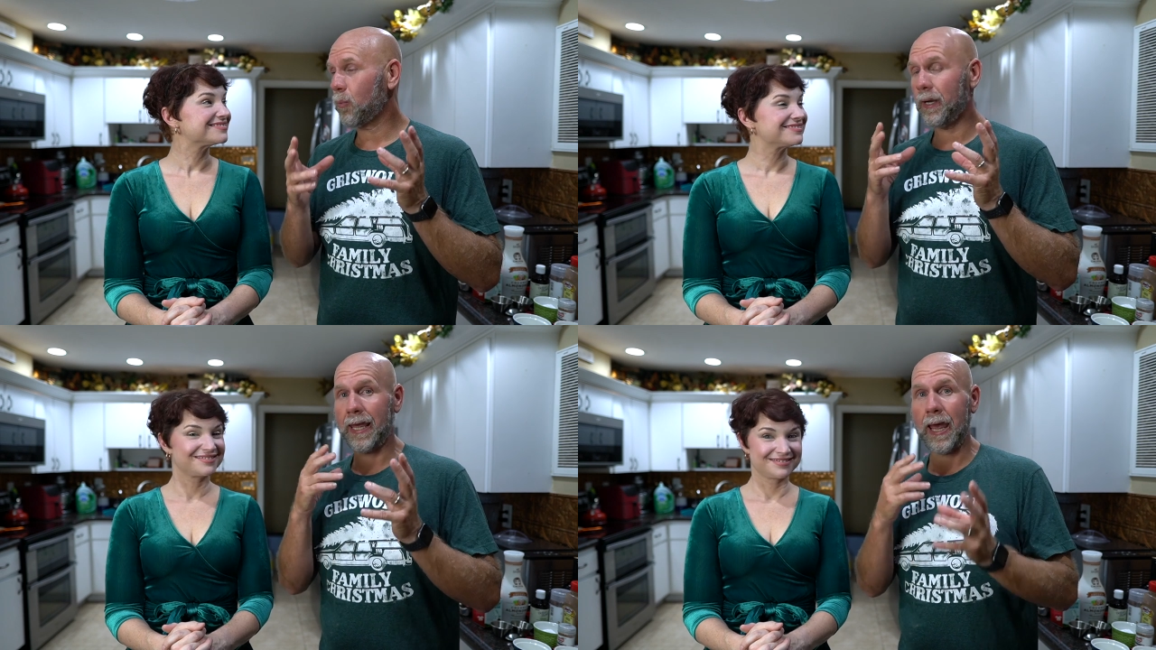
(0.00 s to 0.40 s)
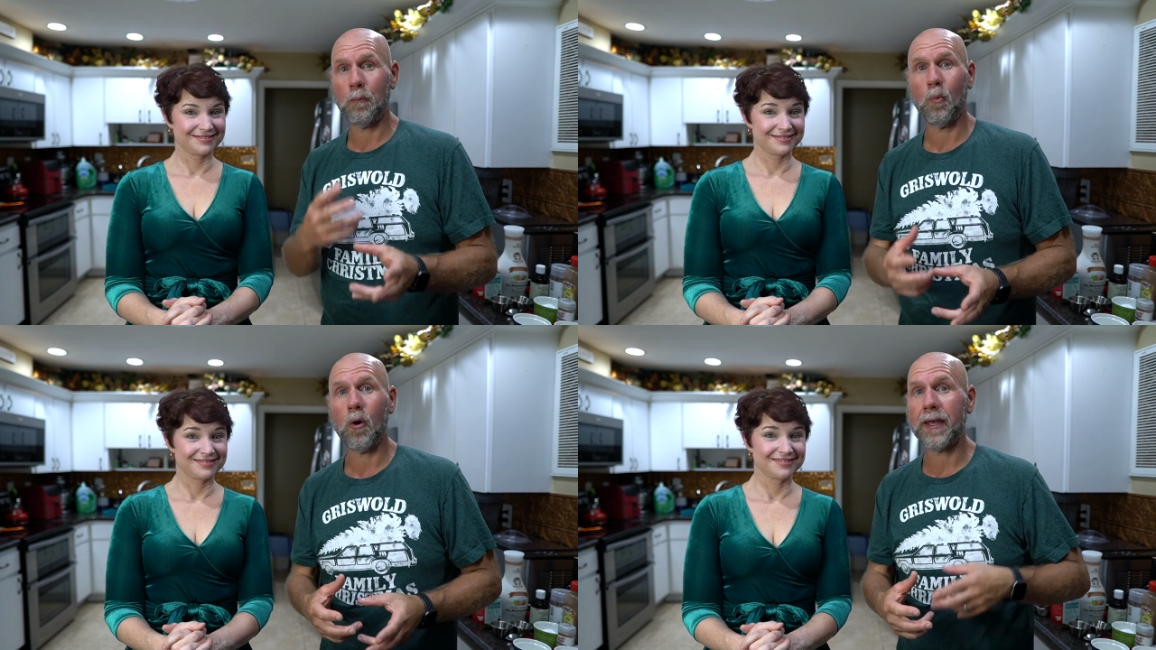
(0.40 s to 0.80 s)
Speaker 1: we
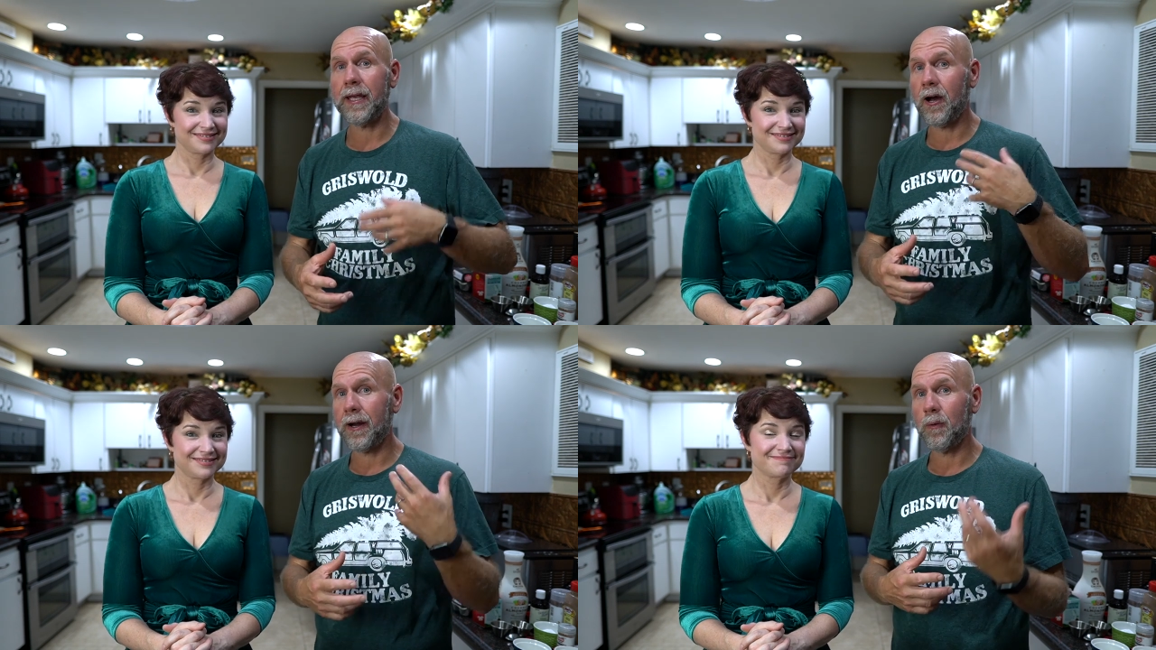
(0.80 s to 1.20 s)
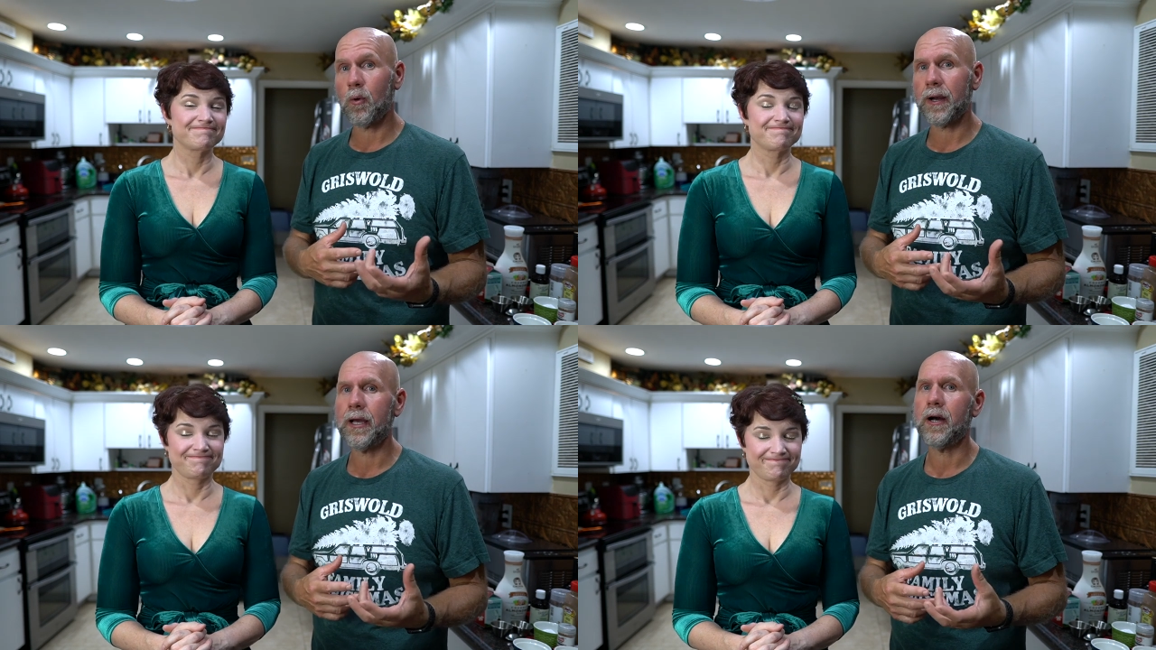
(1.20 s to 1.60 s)
kept working on it and
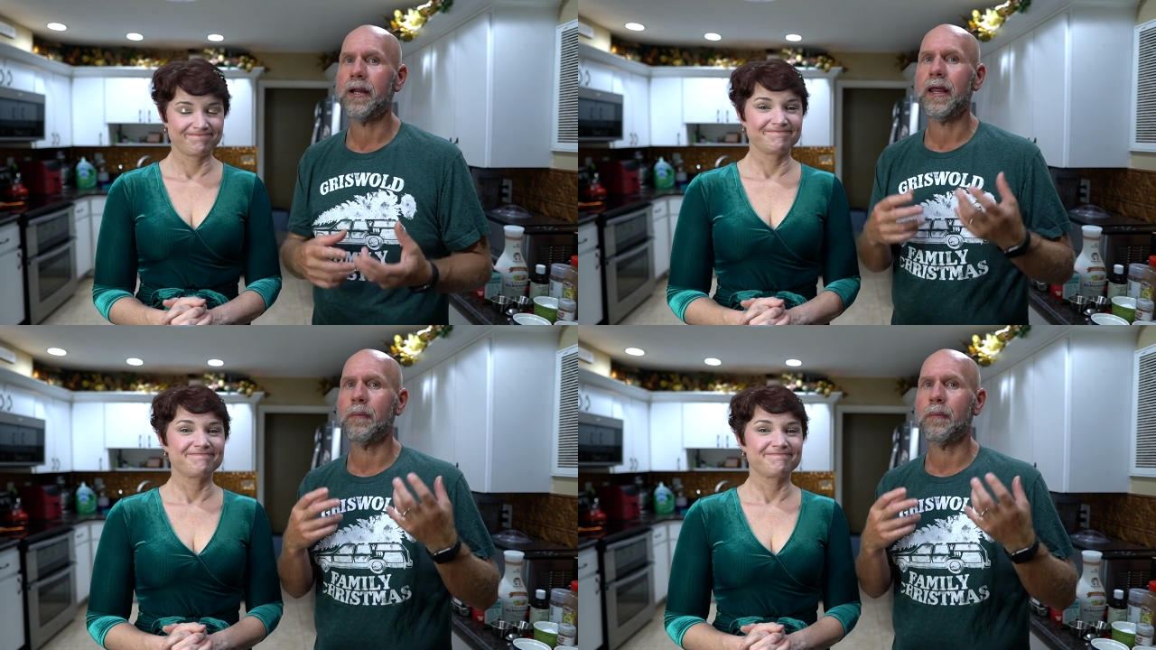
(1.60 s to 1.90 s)
working on it,